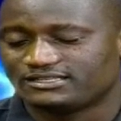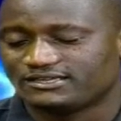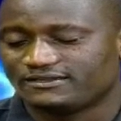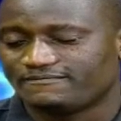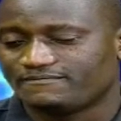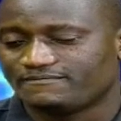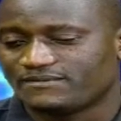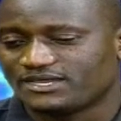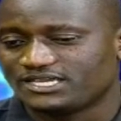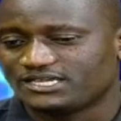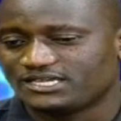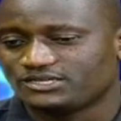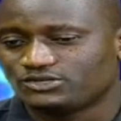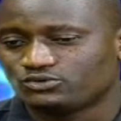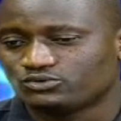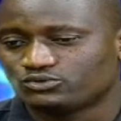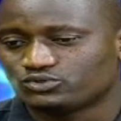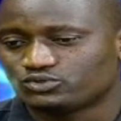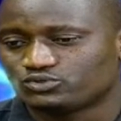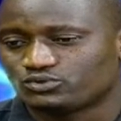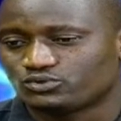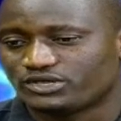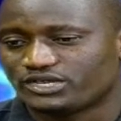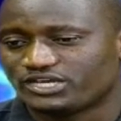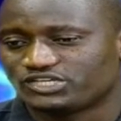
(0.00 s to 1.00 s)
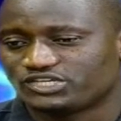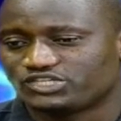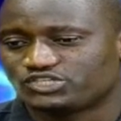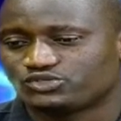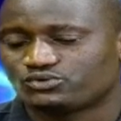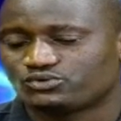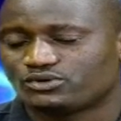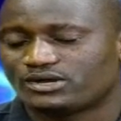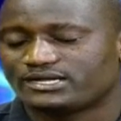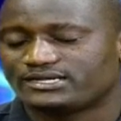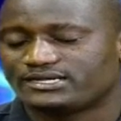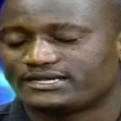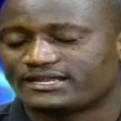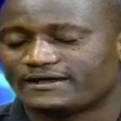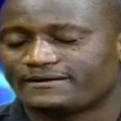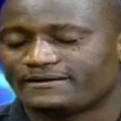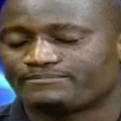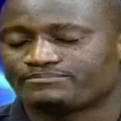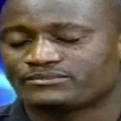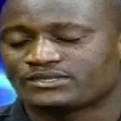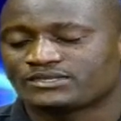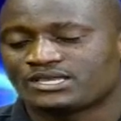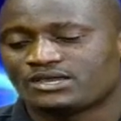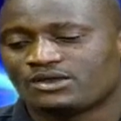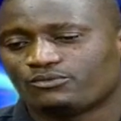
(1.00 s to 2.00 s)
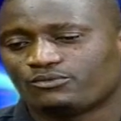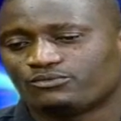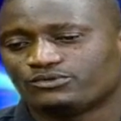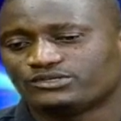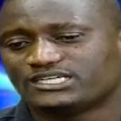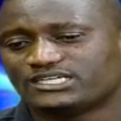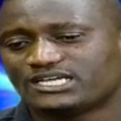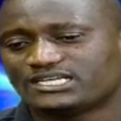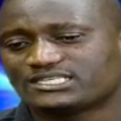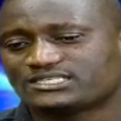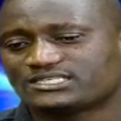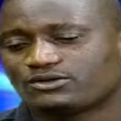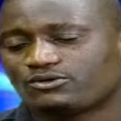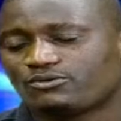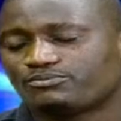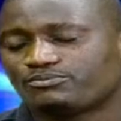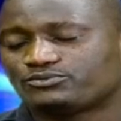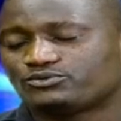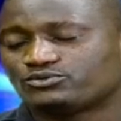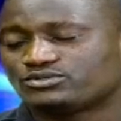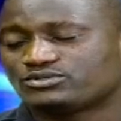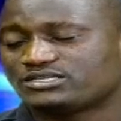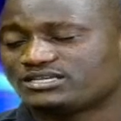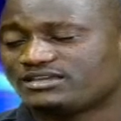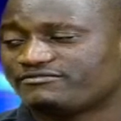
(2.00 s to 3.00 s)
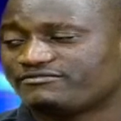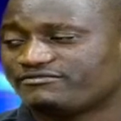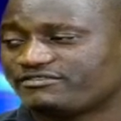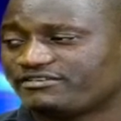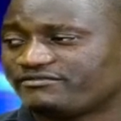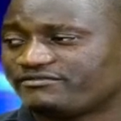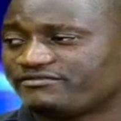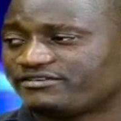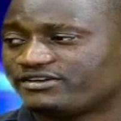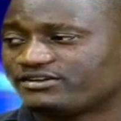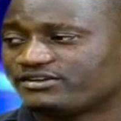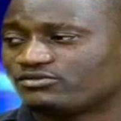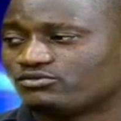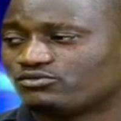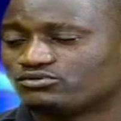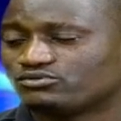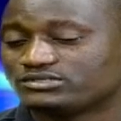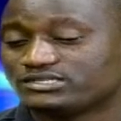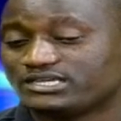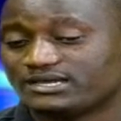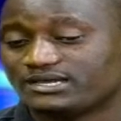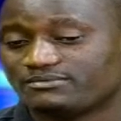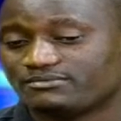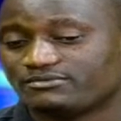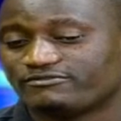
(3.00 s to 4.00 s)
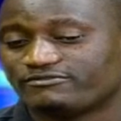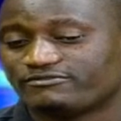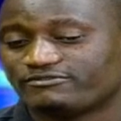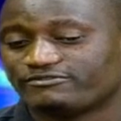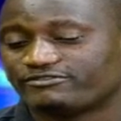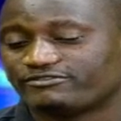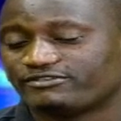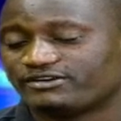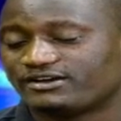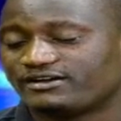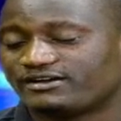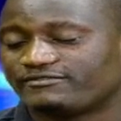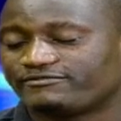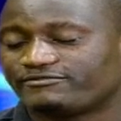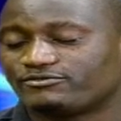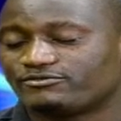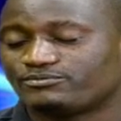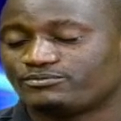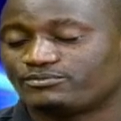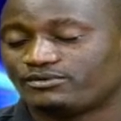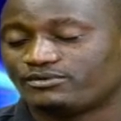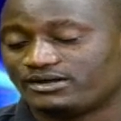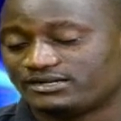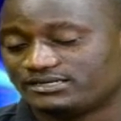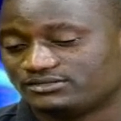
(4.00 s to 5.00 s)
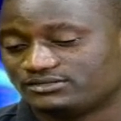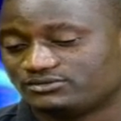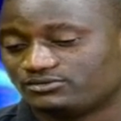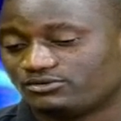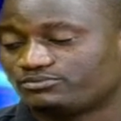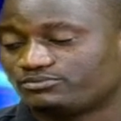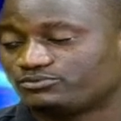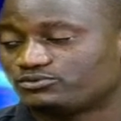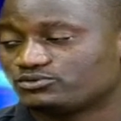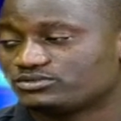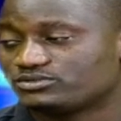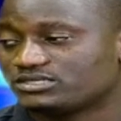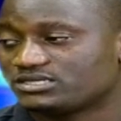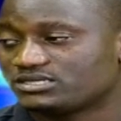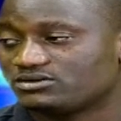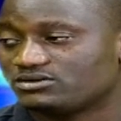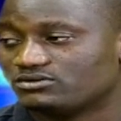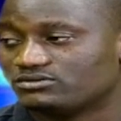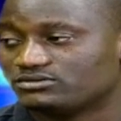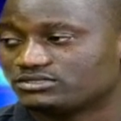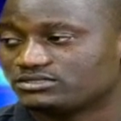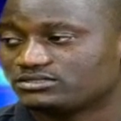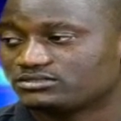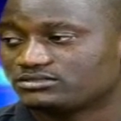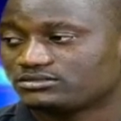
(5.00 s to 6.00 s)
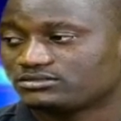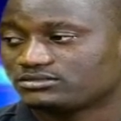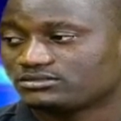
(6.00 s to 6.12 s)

may use to hit you, and we just hope to see a very, very good game of football and hope to see goals.